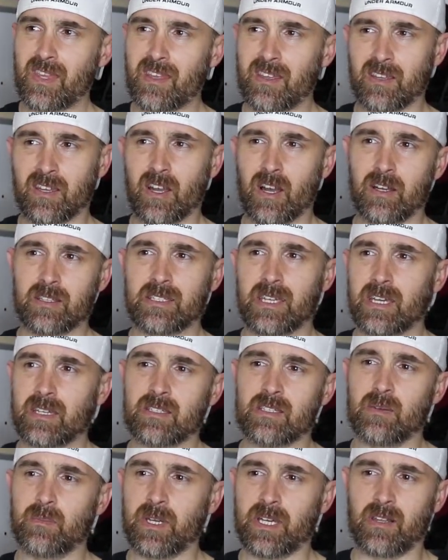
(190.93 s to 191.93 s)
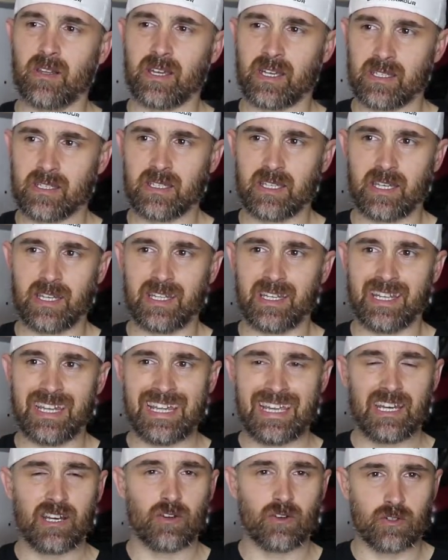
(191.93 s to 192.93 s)
The contact cement, like I said, it
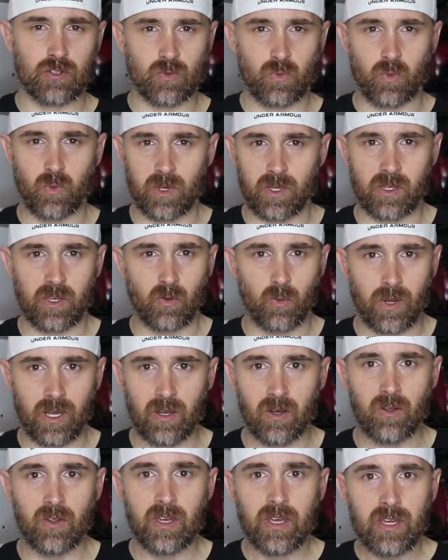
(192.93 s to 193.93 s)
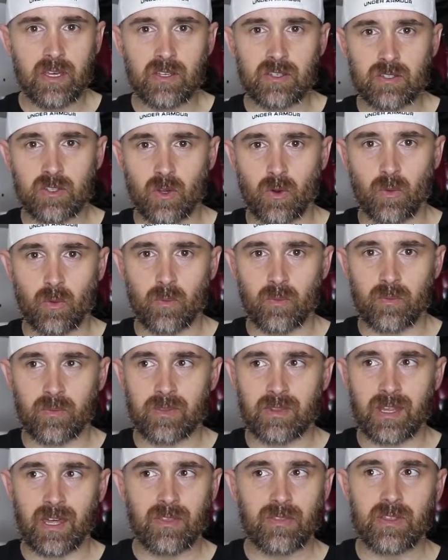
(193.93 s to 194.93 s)
adheres really well, so
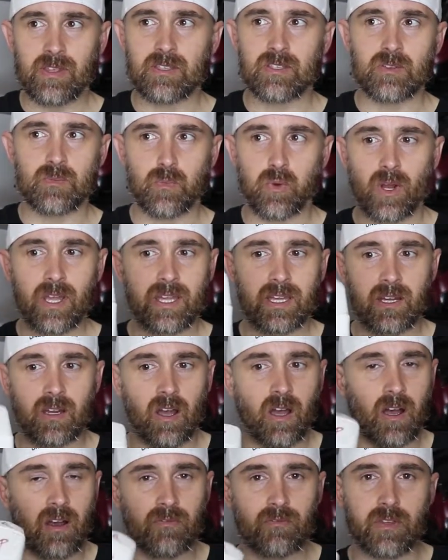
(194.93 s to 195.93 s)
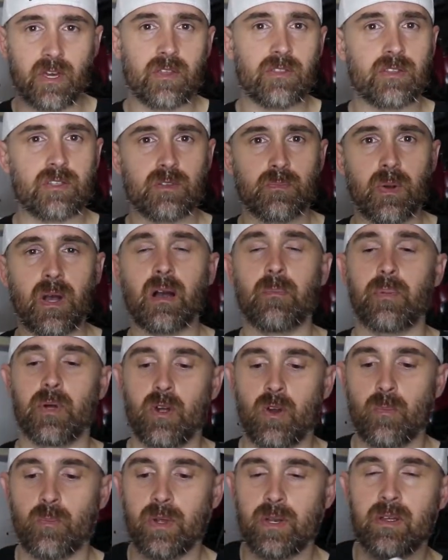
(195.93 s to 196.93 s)
nothing's breaking off, nothing's popping
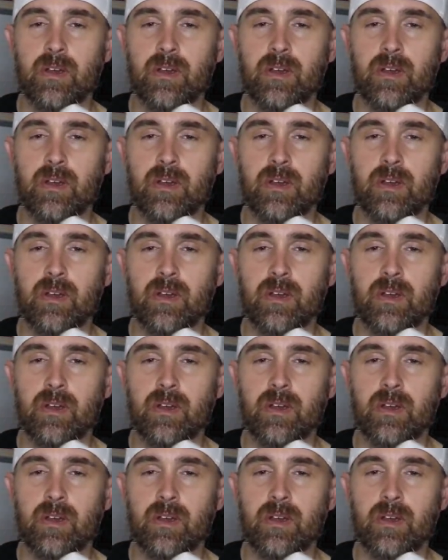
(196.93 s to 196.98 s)
open.